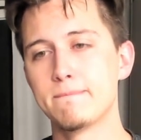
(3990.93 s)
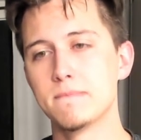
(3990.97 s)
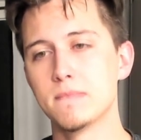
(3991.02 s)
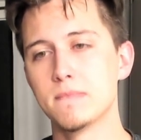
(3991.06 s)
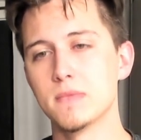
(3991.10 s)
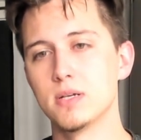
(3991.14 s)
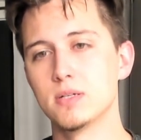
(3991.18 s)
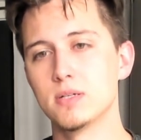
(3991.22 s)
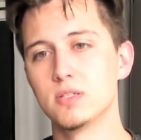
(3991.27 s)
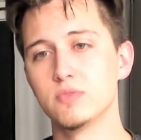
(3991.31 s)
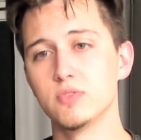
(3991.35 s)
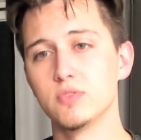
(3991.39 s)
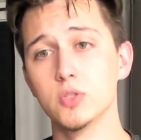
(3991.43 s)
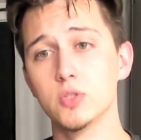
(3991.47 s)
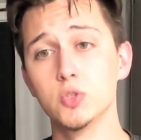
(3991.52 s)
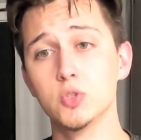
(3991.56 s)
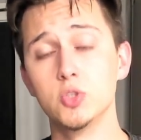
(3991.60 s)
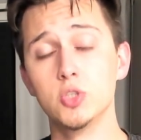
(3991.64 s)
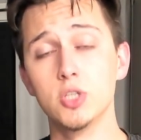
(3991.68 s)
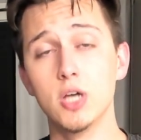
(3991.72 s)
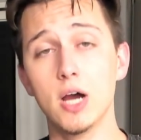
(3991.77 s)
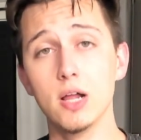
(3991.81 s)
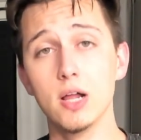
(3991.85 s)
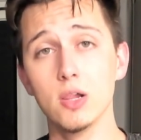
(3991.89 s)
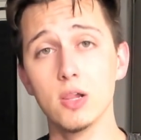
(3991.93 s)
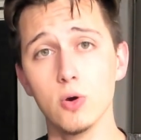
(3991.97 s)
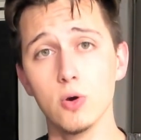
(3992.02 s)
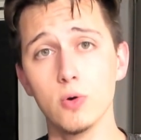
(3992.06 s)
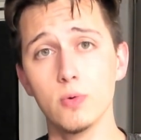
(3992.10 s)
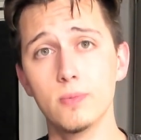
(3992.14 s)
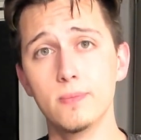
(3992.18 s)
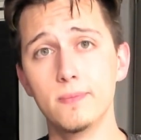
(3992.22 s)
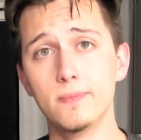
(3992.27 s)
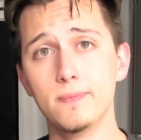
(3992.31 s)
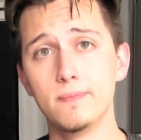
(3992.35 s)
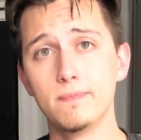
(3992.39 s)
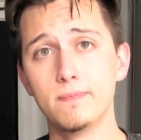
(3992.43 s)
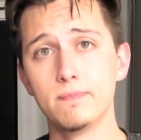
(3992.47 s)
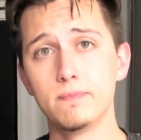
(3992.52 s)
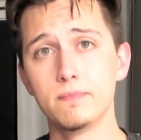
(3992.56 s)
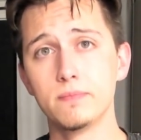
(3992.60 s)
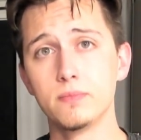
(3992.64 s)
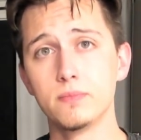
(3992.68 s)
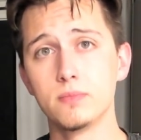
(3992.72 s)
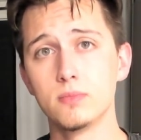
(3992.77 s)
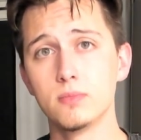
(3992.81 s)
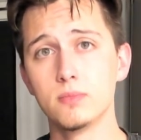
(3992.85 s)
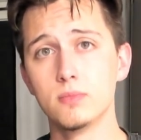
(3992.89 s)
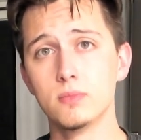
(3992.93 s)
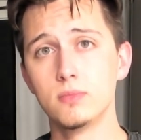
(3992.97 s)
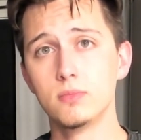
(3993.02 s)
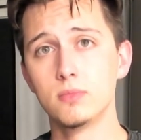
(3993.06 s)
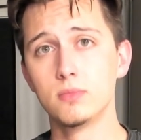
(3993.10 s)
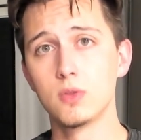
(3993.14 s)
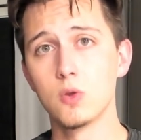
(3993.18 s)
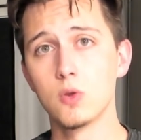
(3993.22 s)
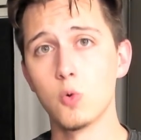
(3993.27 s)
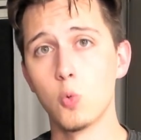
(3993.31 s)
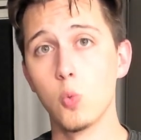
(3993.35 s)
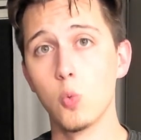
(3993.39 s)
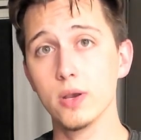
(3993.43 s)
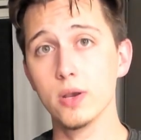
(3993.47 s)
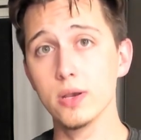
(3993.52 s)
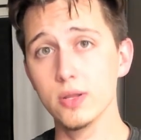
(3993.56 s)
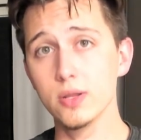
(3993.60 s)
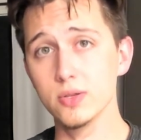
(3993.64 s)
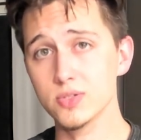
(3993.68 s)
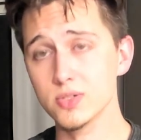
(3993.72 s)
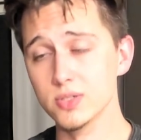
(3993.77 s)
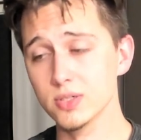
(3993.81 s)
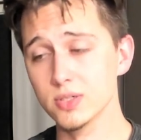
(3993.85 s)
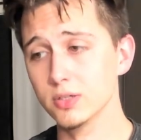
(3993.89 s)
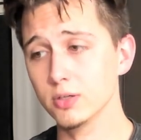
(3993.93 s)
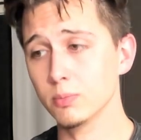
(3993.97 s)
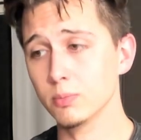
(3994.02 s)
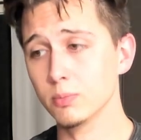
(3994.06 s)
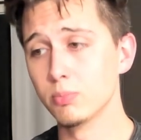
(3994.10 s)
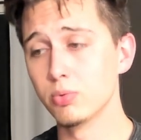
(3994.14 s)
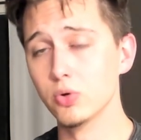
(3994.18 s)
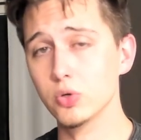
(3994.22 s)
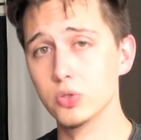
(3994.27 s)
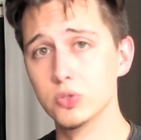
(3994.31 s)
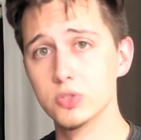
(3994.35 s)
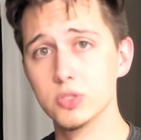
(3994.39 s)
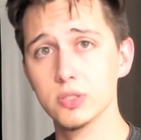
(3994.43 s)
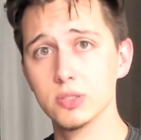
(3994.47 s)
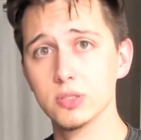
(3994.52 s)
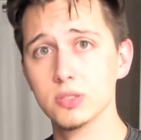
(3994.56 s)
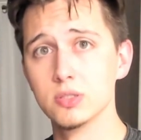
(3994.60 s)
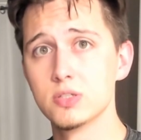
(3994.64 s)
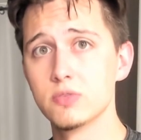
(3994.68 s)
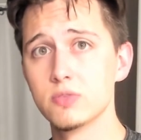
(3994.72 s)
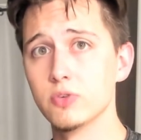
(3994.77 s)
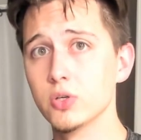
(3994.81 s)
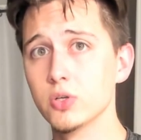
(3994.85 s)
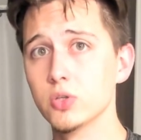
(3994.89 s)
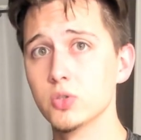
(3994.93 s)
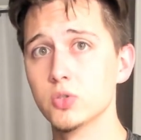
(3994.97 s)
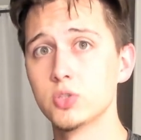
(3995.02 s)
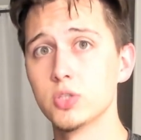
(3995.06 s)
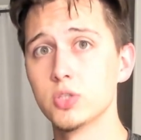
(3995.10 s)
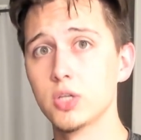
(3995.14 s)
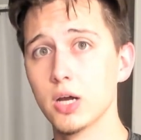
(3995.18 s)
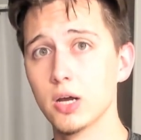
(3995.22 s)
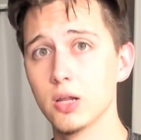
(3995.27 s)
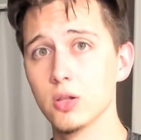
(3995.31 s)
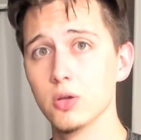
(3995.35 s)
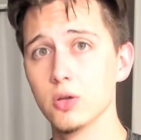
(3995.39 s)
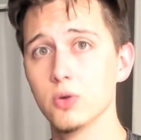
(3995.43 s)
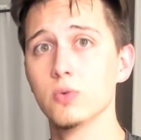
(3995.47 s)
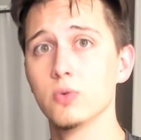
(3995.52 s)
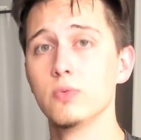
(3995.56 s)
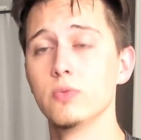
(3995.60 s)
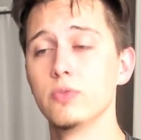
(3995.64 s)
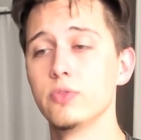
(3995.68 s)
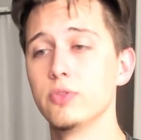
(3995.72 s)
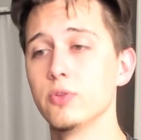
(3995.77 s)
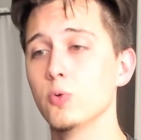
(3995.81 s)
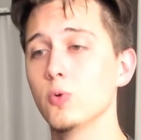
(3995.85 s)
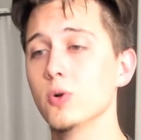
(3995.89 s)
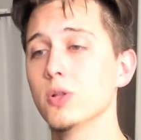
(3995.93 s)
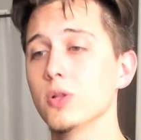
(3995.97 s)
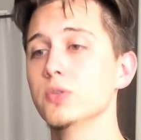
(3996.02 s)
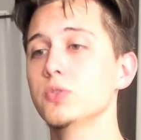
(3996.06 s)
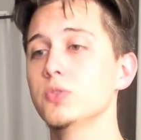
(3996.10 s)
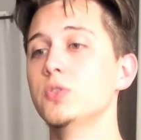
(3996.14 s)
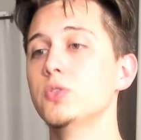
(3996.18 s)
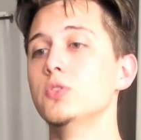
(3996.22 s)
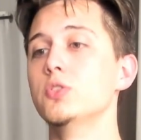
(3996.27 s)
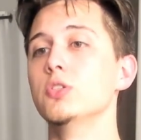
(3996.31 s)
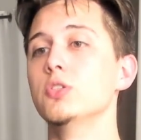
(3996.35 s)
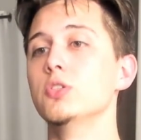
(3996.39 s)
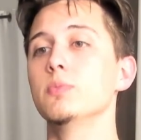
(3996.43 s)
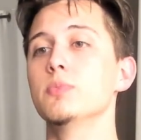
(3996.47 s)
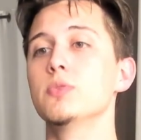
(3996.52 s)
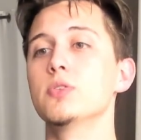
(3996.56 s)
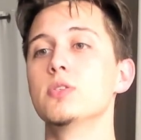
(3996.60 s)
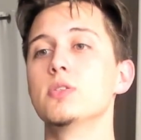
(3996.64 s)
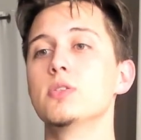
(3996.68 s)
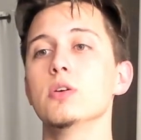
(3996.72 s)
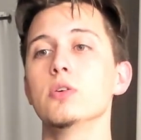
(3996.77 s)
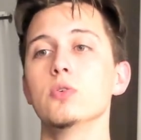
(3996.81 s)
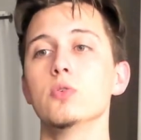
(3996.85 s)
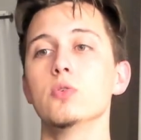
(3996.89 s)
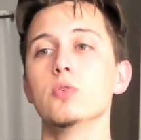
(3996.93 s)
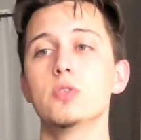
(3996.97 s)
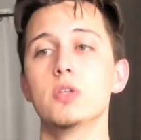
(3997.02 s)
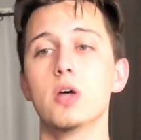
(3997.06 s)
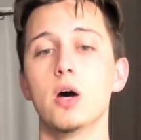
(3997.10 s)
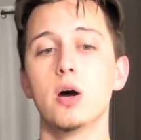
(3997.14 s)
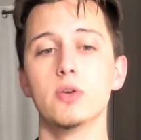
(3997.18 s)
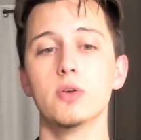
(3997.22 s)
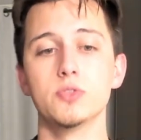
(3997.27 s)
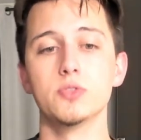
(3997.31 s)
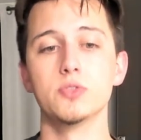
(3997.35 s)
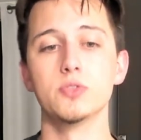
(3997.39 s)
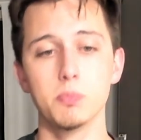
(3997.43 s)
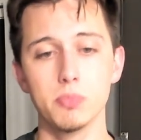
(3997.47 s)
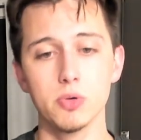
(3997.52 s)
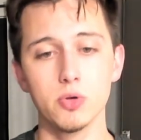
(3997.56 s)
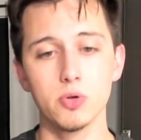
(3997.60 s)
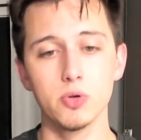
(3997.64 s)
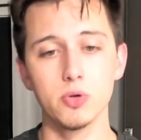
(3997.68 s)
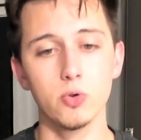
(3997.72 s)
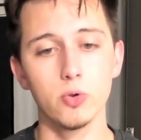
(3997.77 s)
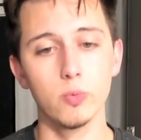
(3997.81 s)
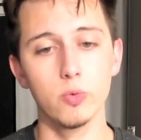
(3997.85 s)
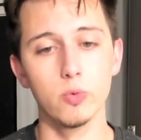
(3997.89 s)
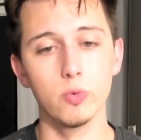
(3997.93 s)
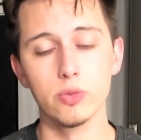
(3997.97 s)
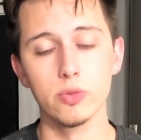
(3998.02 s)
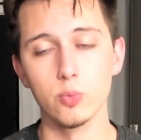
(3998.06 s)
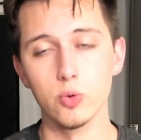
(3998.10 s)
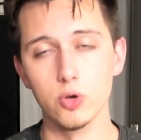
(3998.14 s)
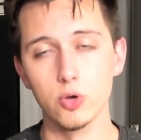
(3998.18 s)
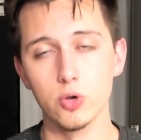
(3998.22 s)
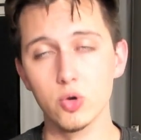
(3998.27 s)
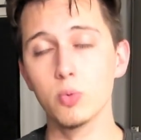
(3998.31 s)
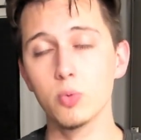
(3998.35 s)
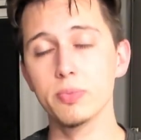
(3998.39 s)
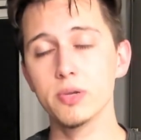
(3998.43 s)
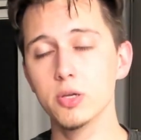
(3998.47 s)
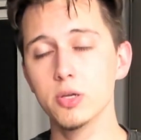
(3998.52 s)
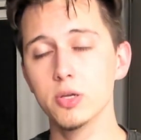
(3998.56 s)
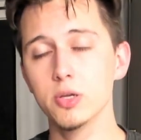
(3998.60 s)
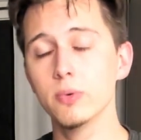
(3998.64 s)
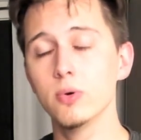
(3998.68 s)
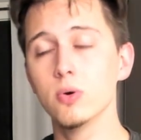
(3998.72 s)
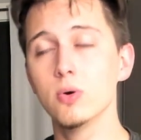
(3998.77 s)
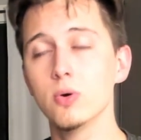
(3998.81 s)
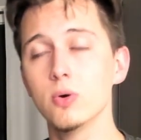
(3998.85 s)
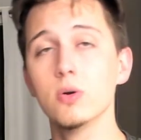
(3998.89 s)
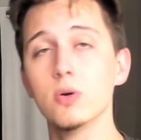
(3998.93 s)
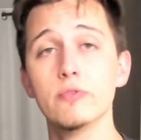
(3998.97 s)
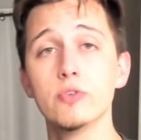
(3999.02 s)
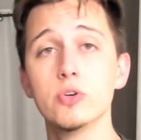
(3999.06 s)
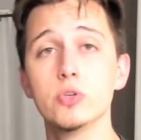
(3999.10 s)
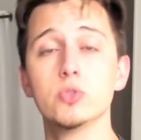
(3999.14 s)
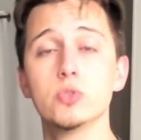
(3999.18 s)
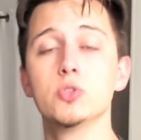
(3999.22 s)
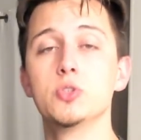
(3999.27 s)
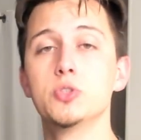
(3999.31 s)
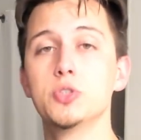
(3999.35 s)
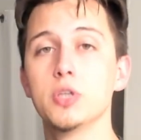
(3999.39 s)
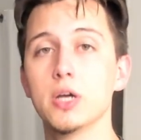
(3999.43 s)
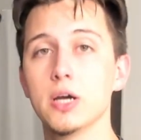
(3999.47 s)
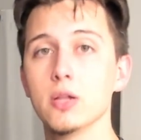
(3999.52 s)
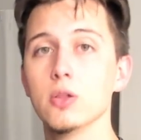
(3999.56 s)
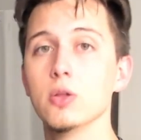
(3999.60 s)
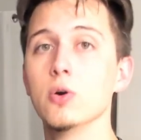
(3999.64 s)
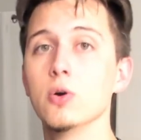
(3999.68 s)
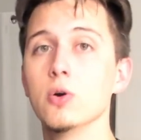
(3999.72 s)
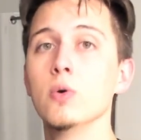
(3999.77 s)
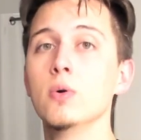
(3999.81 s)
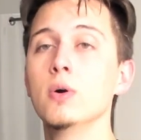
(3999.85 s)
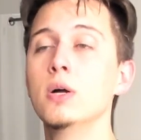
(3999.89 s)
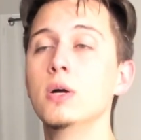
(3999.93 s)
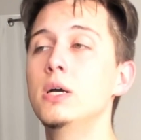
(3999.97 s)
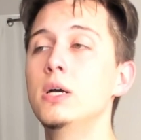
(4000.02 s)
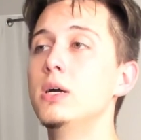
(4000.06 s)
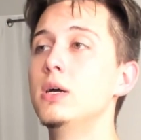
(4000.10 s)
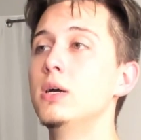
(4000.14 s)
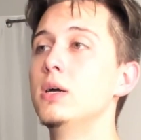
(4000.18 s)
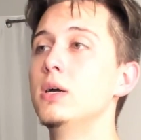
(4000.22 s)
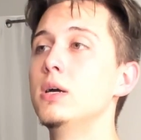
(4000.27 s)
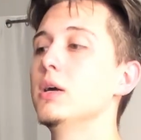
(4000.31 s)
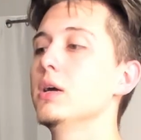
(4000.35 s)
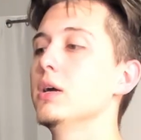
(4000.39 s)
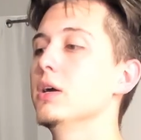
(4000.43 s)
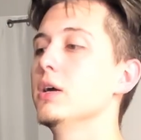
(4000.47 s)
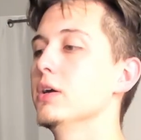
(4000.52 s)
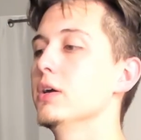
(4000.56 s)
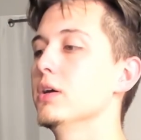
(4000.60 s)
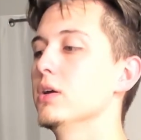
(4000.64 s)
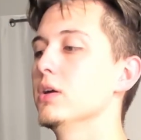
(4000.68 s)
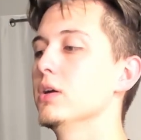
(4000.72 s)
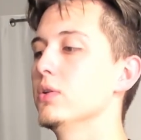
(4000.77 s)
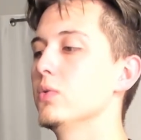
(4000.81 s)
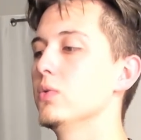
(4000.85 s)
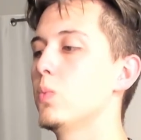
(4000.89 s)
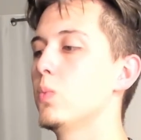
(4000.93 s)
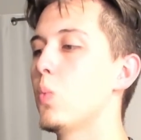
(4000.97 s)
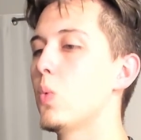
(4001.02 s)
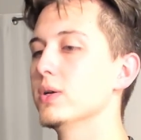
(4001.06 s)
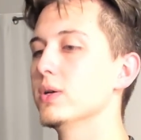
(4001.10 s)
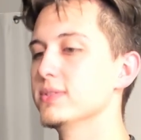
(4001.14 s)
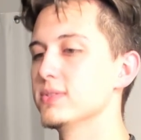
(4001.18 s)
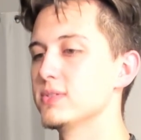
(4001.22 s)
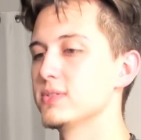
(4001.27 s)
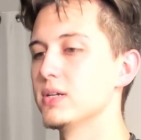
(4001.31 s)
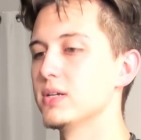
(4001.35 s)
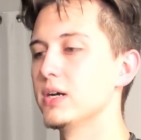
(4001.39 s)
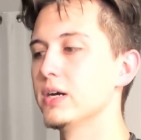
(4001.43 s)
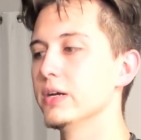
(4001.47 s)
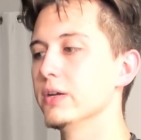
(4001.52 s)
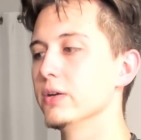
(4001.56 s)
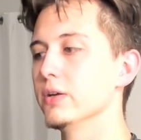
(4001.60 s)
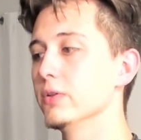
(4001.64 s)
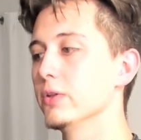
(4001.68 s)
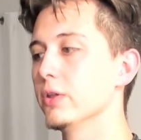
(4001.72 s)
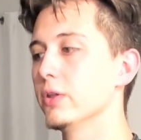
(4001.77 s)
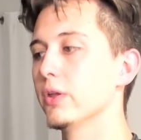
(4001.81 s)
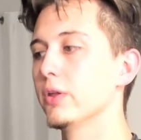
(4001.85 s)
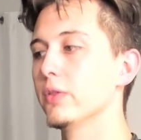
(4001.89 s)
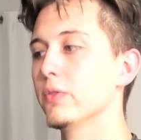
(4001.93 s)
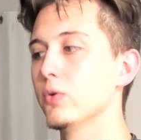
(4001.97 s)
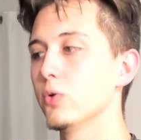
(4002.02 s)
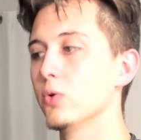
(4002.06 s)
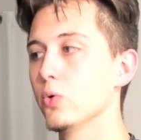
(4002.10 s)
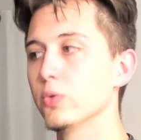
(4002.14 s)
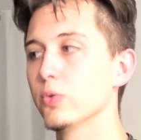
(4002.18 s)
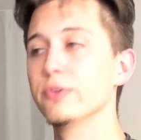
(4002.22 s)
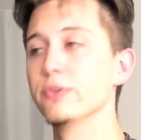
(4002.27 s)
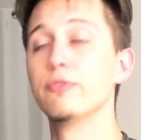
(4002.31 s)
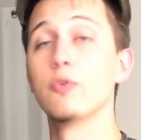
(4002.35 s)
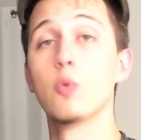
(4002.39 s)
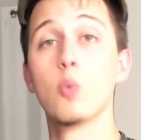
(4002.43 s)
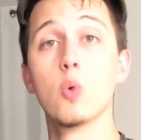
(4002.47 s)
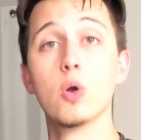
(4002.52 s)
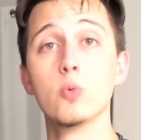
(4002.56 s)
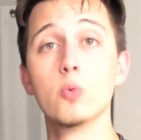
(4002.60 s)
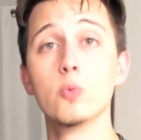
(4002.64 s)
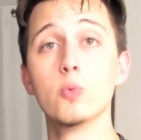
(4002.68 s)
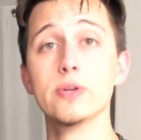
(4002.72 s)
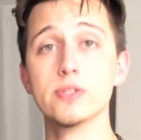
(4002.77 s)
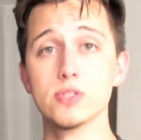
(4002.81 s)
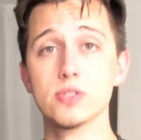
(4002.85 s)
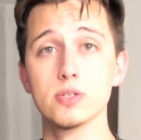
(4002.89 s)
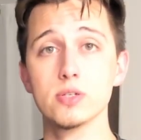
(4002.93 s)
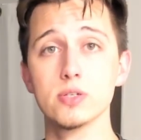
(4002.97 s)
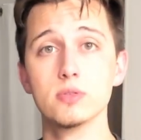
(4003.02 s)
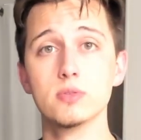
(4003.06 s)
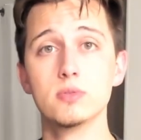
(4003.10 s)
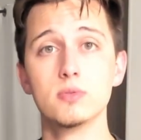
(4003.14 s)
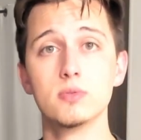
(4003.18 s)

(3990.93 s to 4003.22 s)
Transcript: It's very shallow. Witnessing, preaching, it's very shallow. The relationships that you're taught to build with real people are very shallow and one-sided, and they're only for one reason.